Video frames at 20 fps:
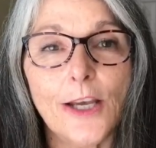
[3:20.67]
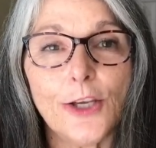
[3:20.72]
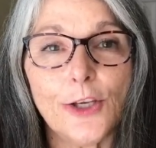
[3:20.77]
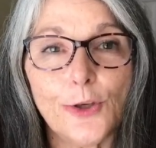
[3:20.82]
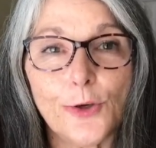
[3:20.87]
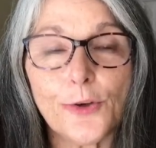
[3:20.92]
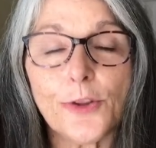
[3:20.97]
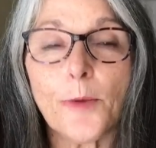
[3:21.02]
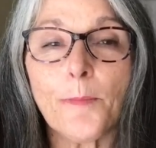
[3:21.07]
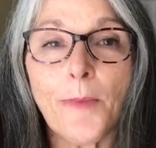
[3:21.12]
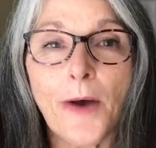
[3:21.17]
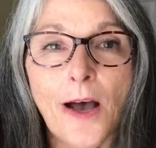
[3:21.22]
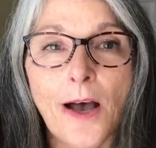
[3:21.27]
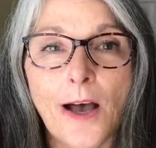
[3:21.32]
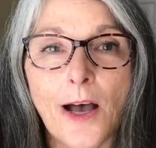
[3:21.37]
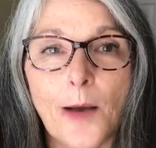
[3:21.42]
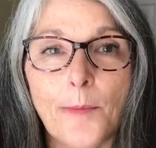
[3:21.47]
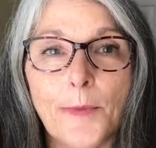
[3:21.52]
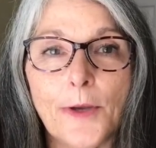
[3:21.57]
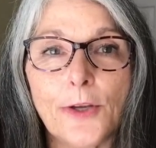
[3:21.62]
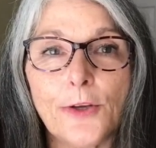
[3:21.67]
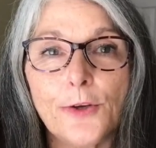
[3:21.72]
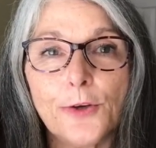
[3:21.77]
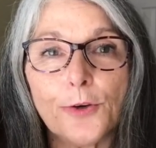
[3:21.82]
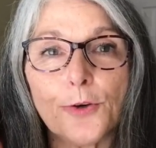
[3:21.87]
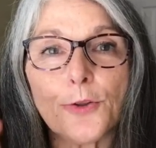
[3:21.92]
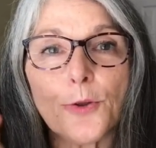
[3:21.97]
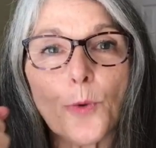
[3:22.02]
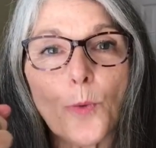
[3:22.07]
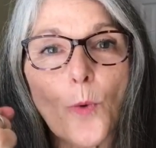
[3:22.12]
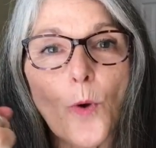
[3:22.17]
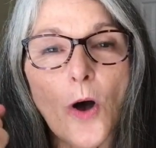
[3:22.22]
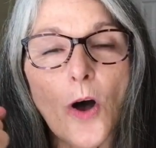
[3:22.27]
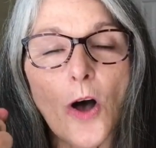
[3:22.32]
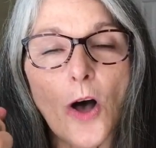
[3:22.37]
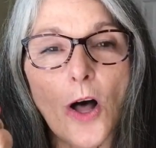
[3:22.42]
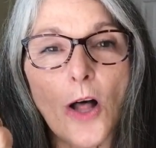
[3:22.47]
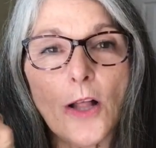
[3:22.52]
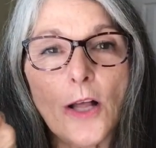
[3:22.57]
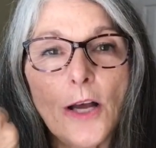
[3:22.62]
You're the mom, you're the
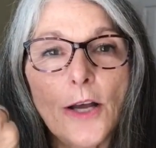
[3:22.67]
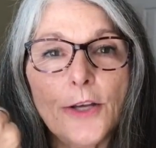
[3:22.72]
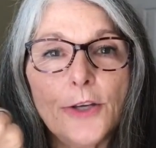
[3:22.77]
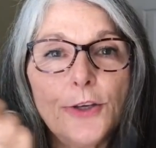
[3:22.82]
wall,